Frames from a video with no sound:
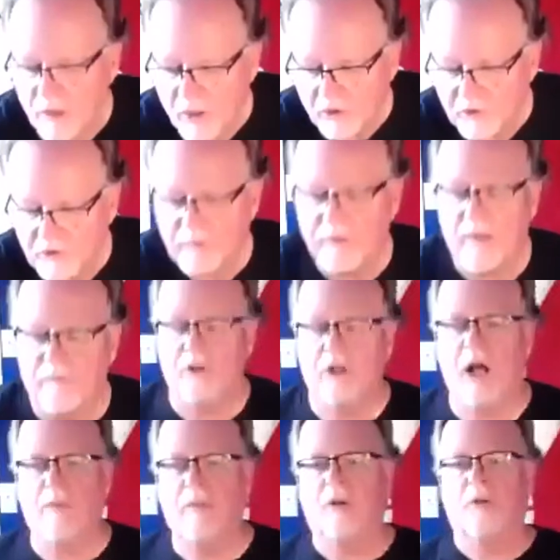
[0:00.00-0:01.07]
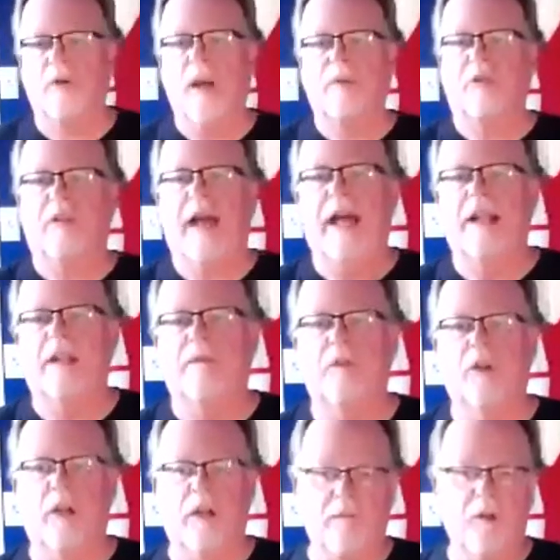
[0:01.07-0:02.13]
So even after a couple of reps of that, if
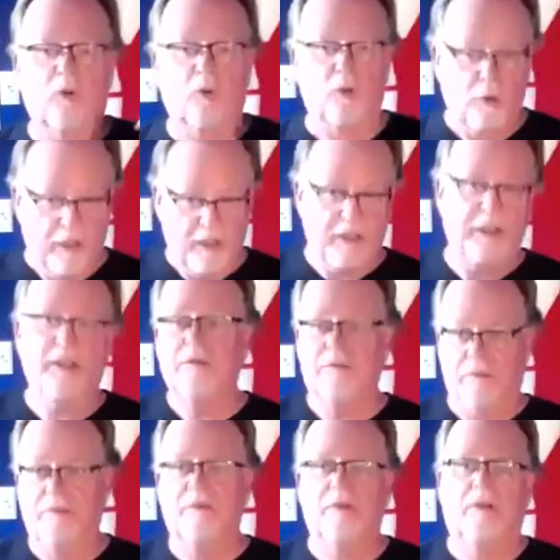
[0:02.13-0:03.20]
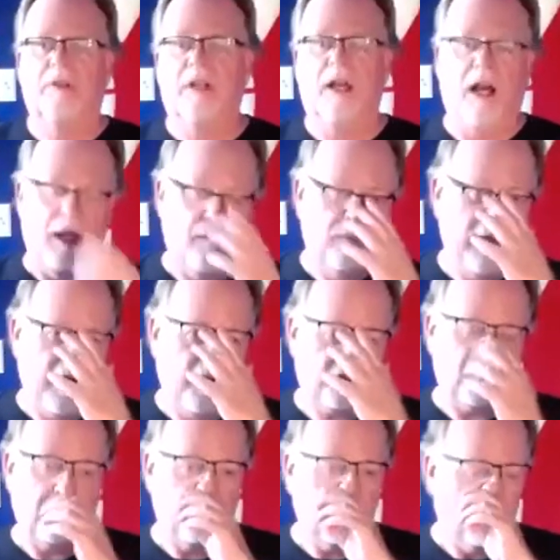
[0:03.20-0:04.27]
you're really
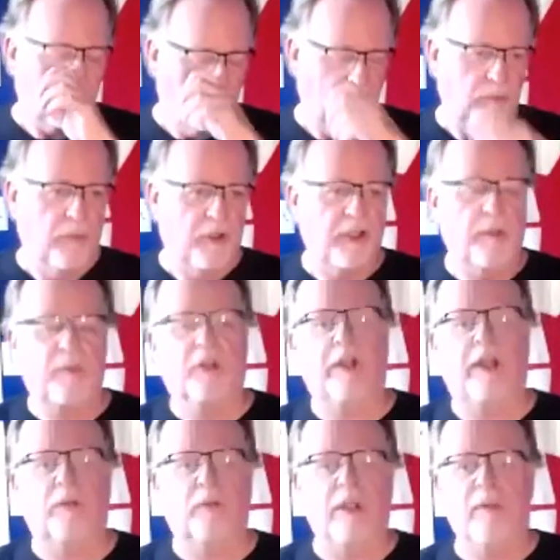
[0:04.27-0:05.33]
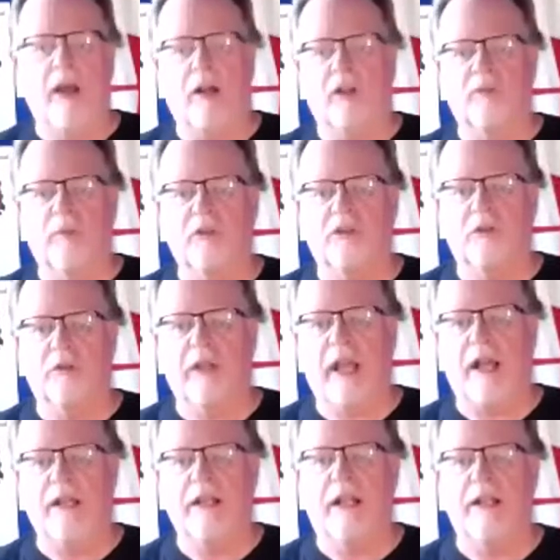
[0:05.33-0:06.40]
actually manipulating rebound as much as you
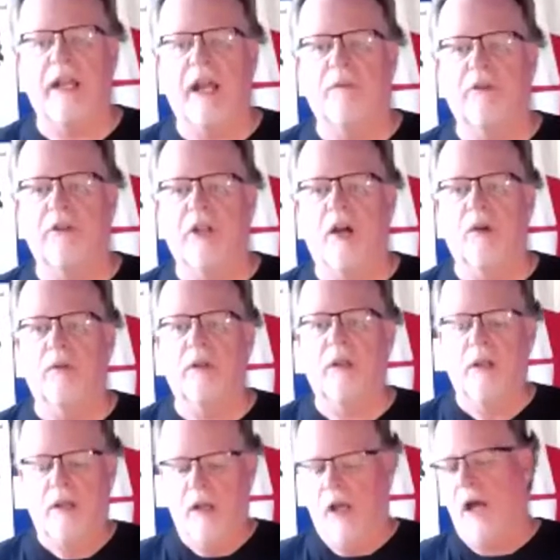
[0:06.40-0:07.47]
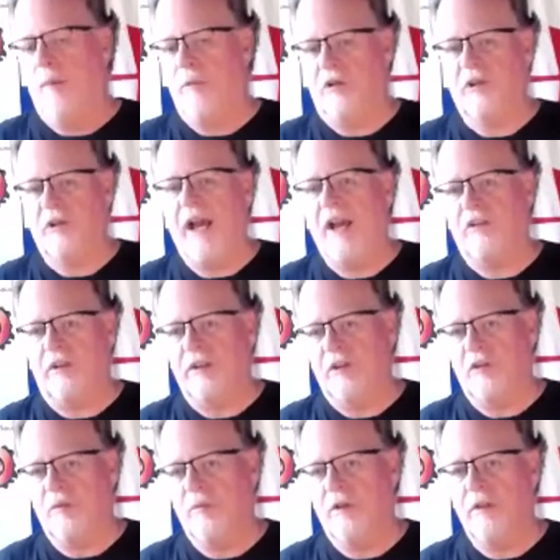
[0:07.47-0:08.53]
can and getting every note up as high as it
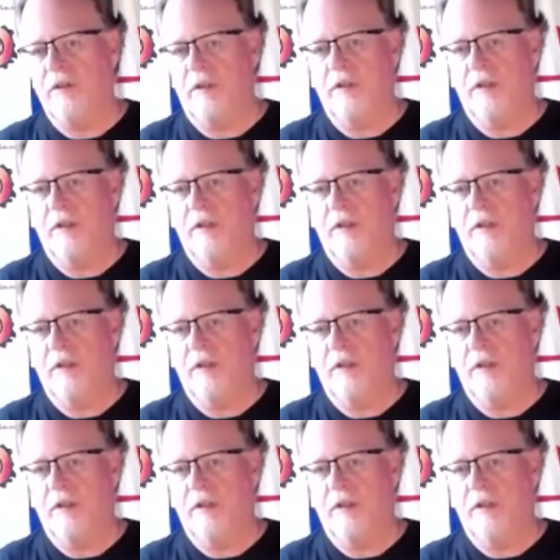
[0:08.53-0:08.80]
needs to be,